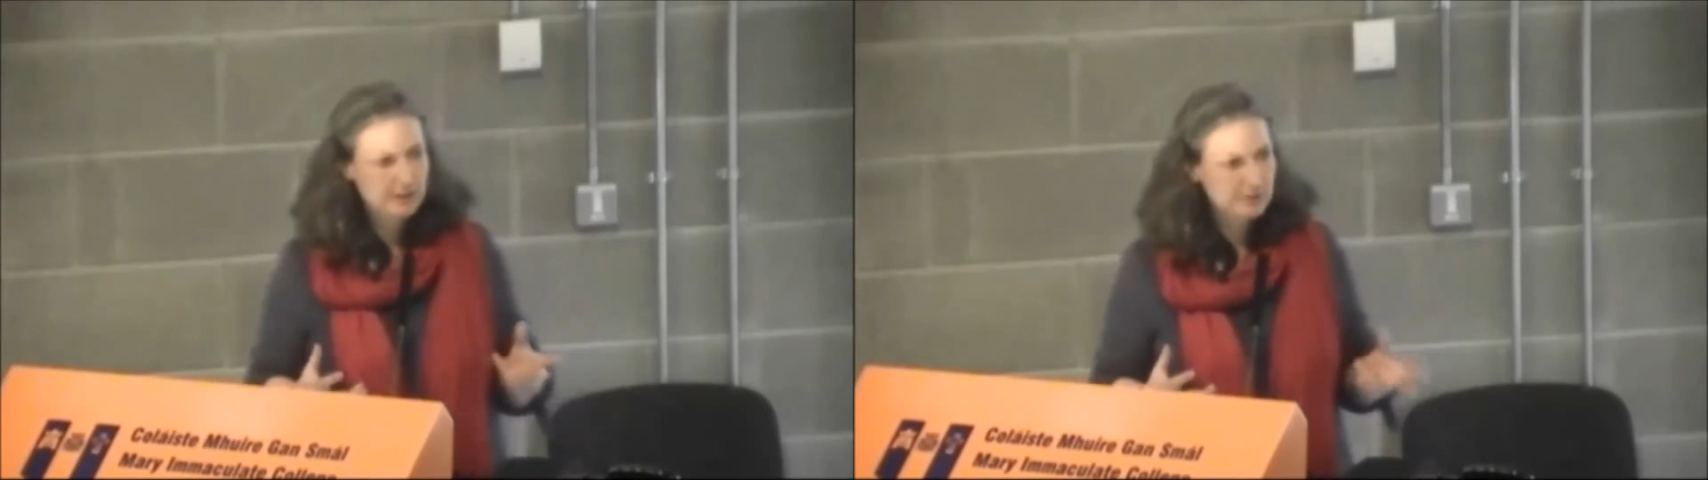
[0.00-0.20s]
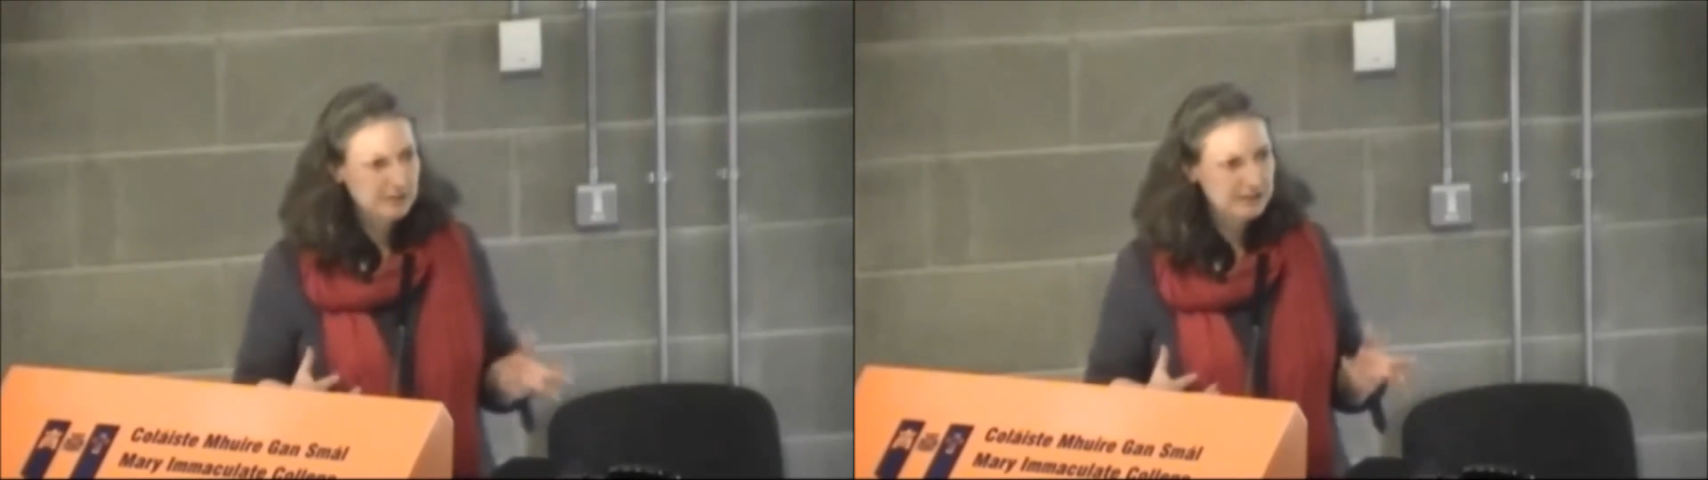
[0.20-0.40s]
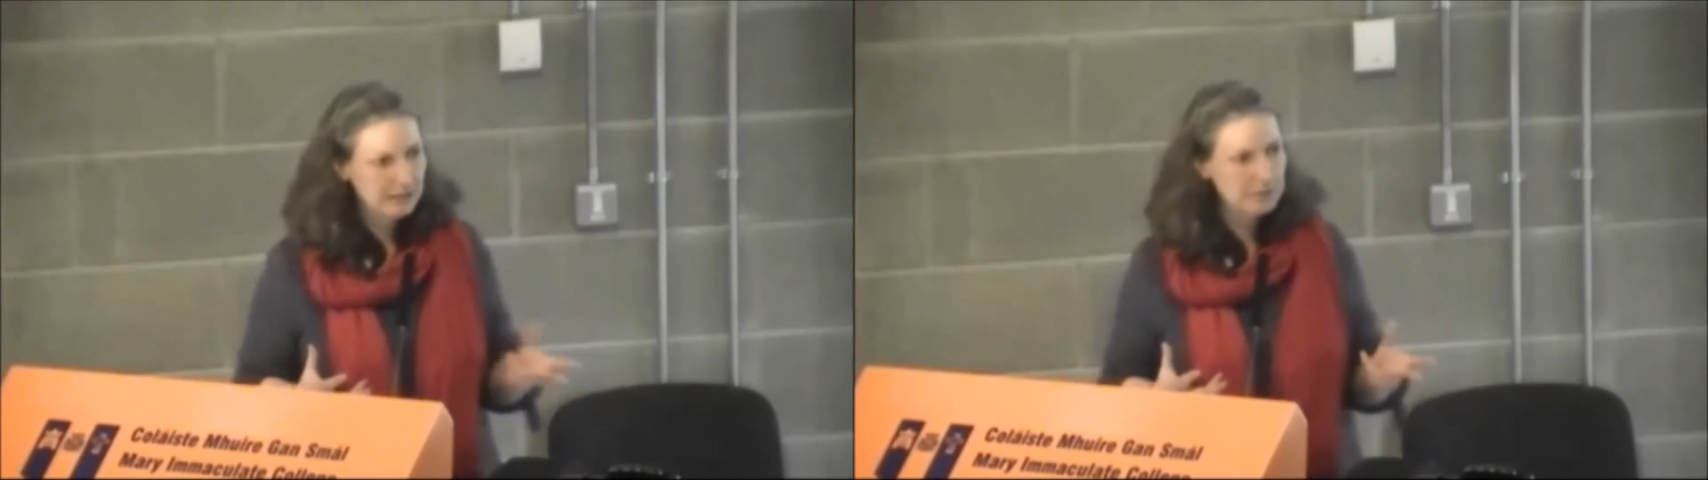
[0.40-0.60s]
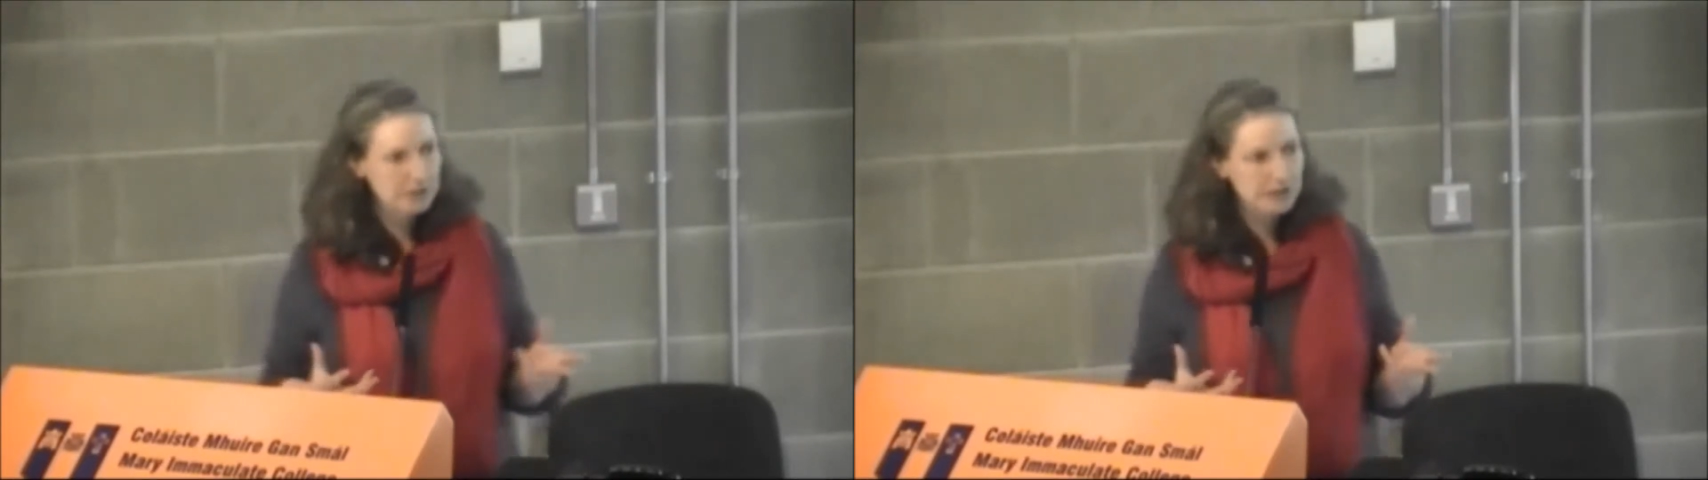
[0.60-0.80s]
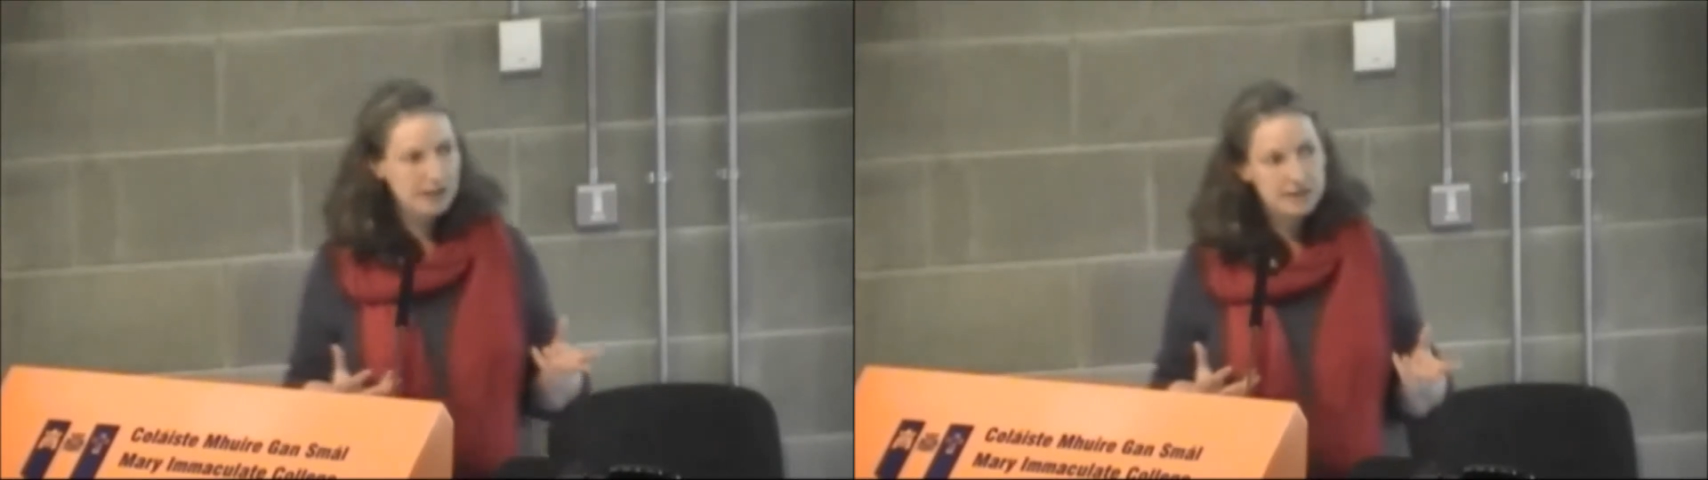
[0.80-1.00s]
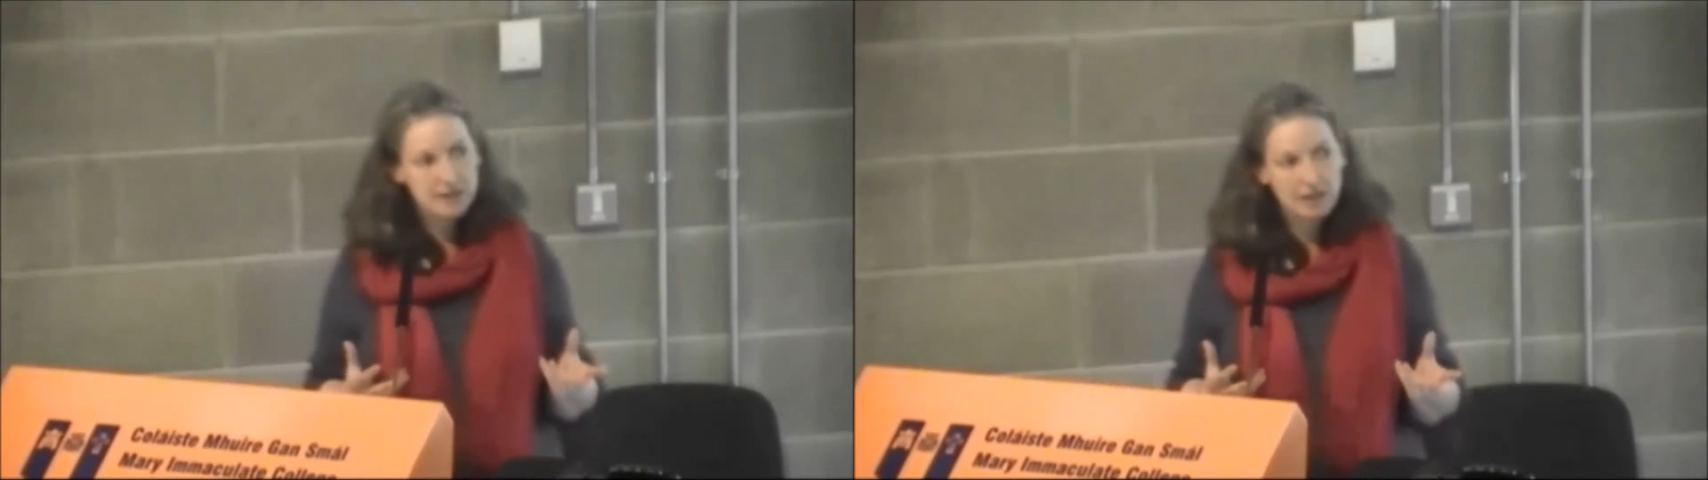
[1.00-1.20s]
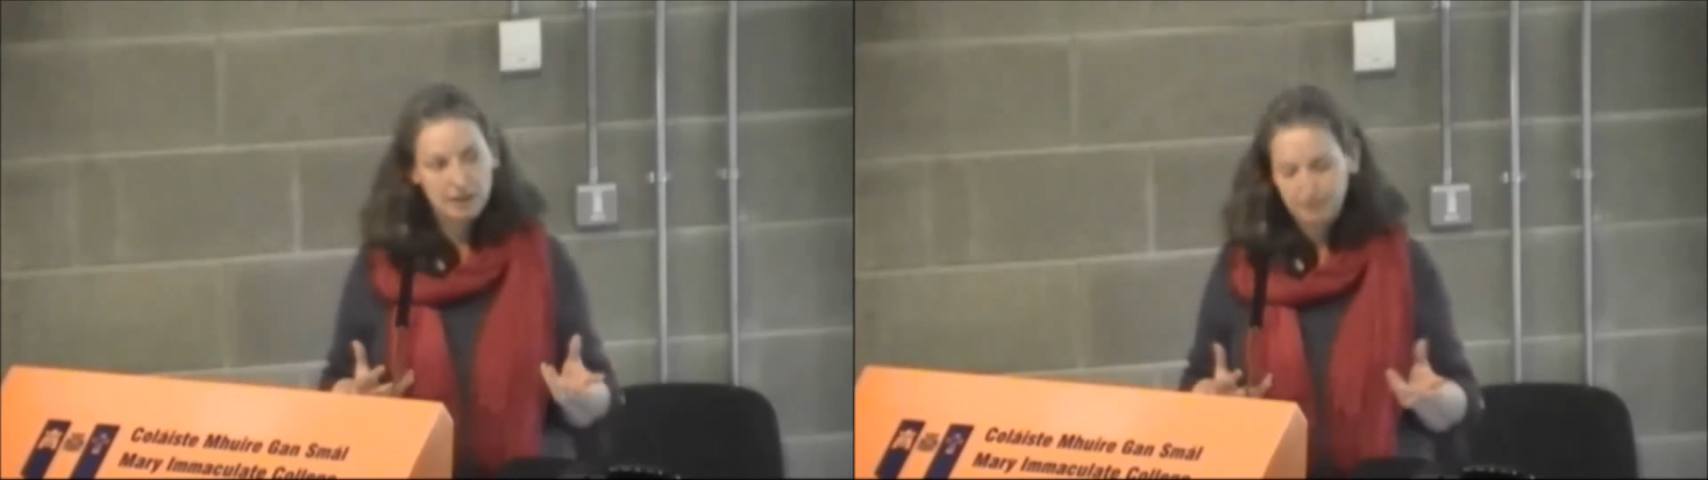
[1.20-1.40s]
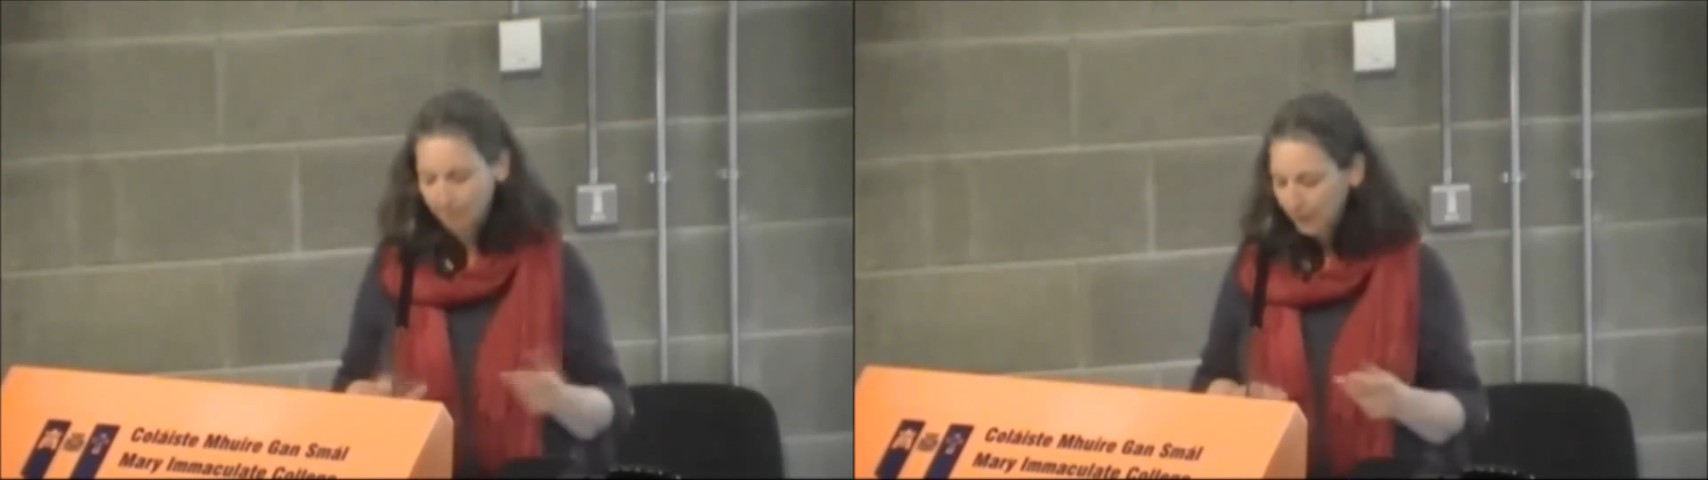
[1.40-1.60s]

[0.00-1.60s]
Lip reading: was established at that time,